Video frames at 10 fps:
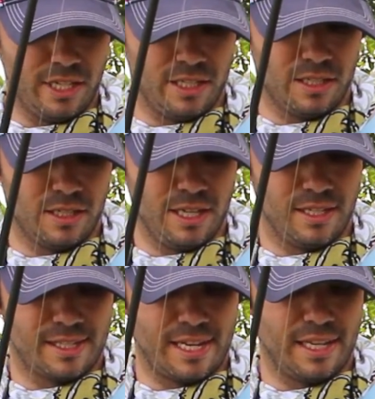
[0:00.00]

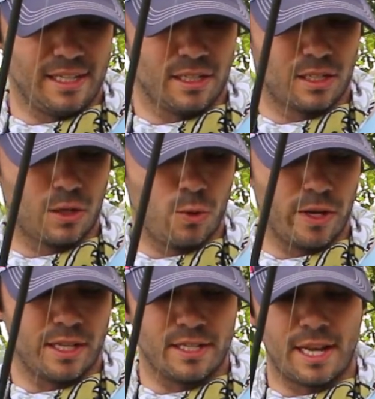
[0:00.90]
Didn't sink as
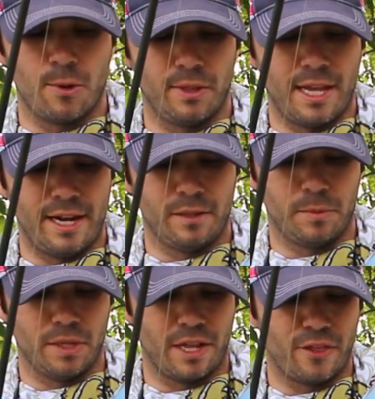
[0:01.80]
quick as I would like,
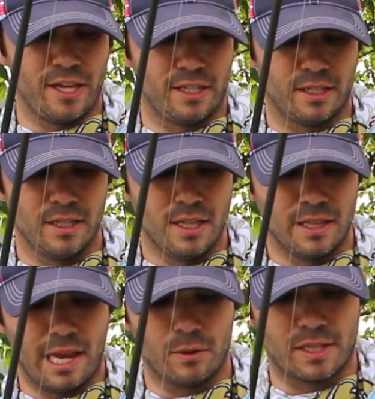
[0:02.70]
but I think
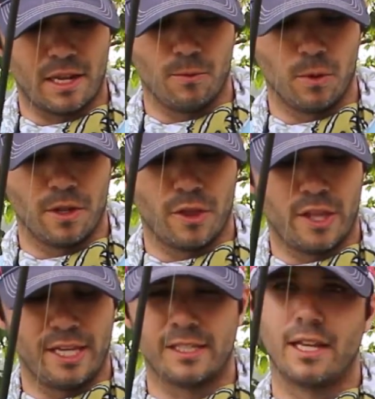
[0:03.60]
that was kind of one of the
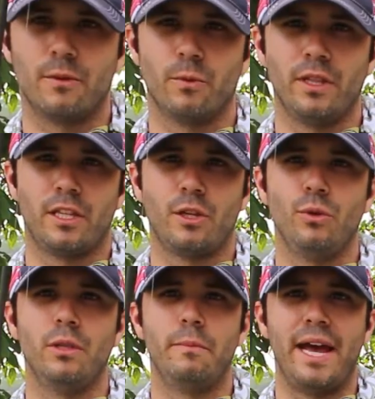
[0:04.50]
things that really
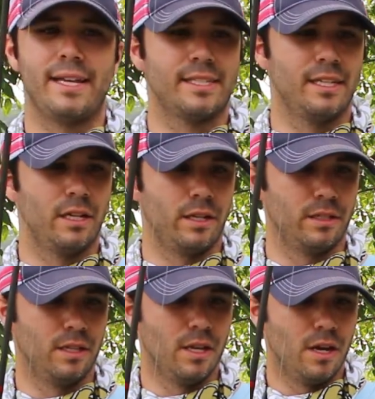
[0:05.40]
cued the bass in
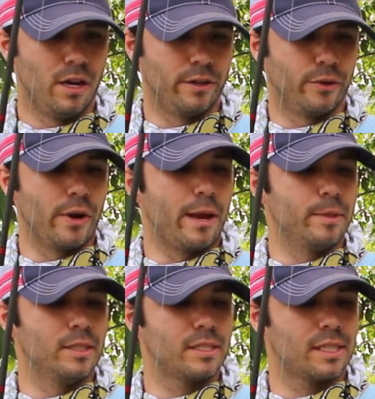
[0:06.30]
on
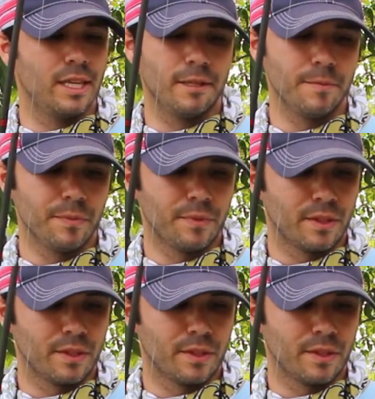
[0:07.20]
grabbing this thing.